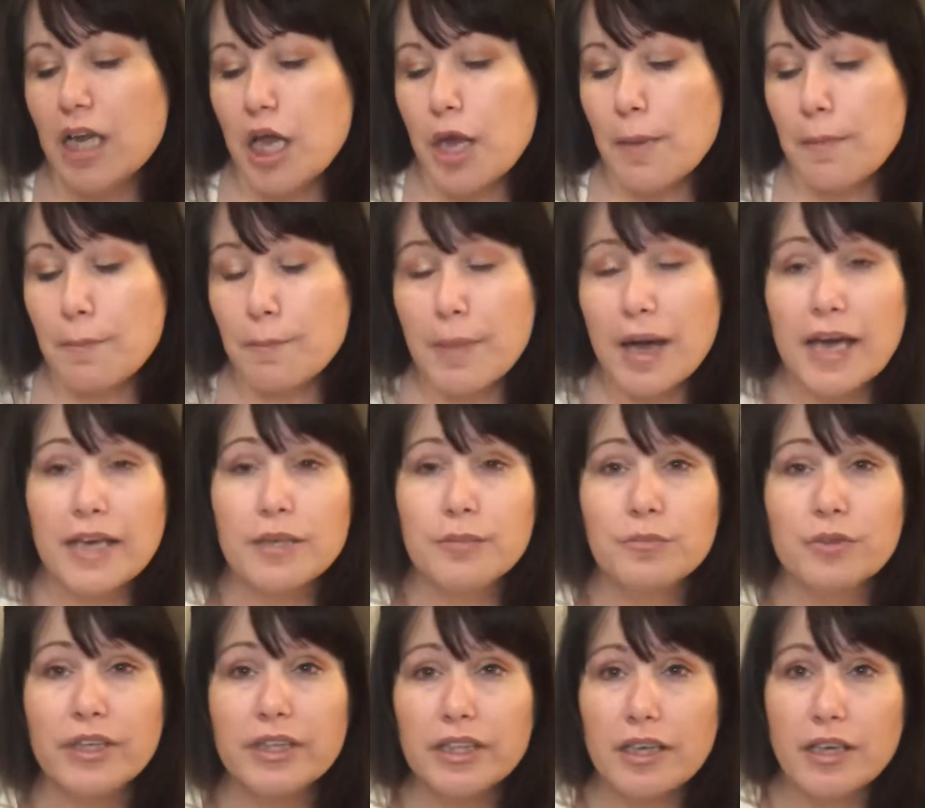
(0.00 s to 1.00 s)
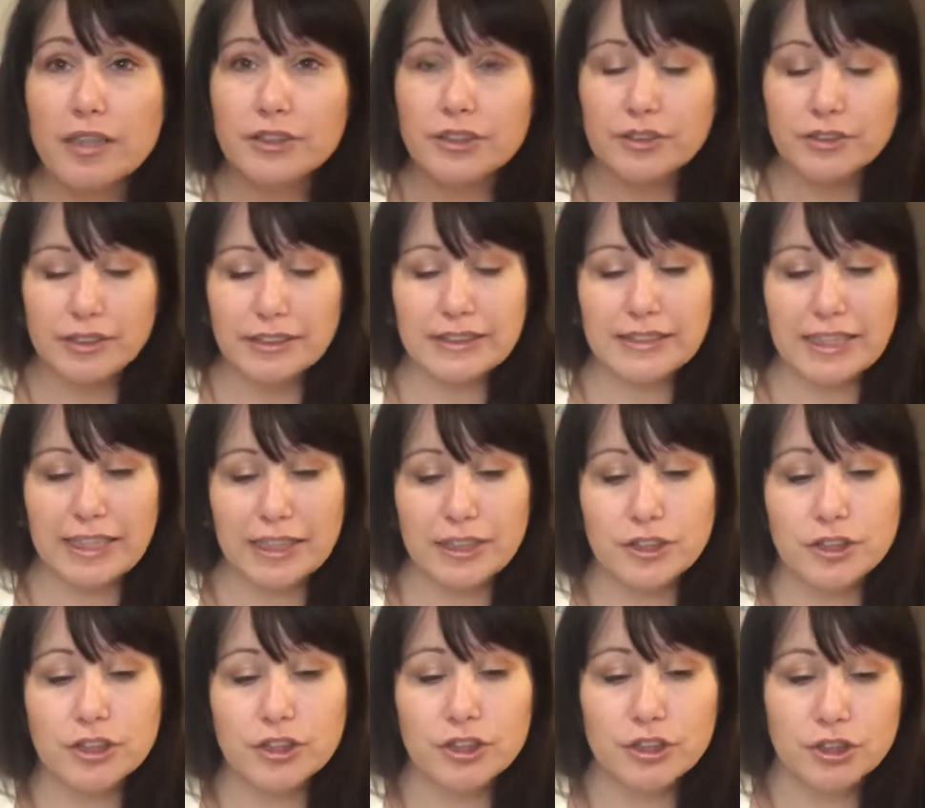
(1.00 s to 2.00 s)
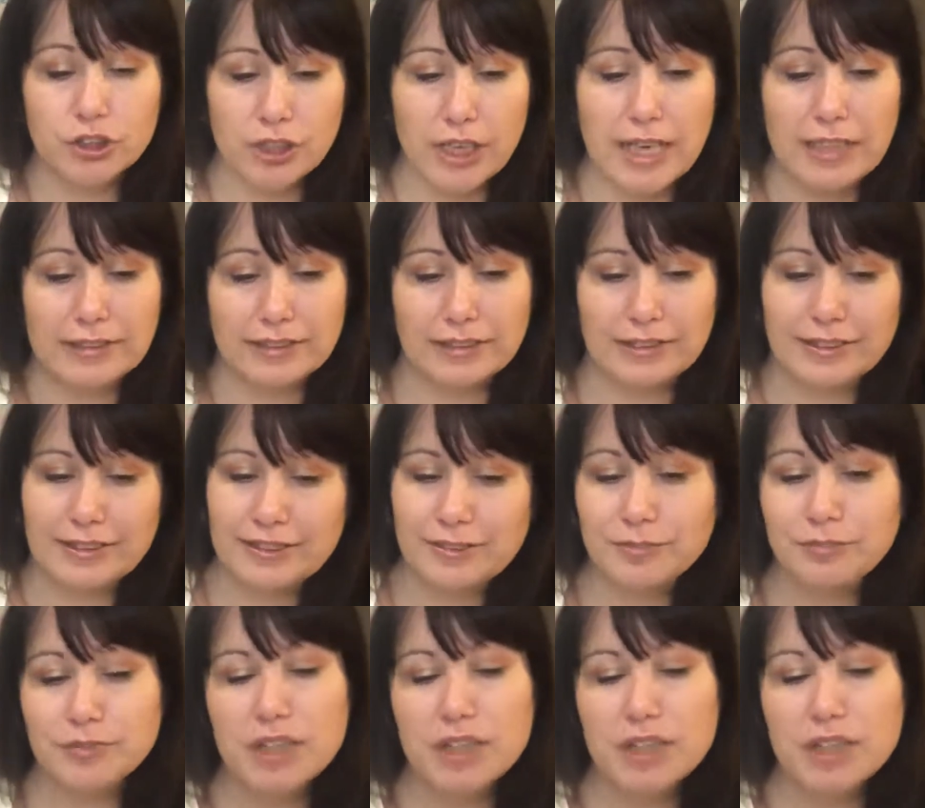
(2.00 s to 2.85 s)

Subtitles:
Madame Rhinoceros and her dress.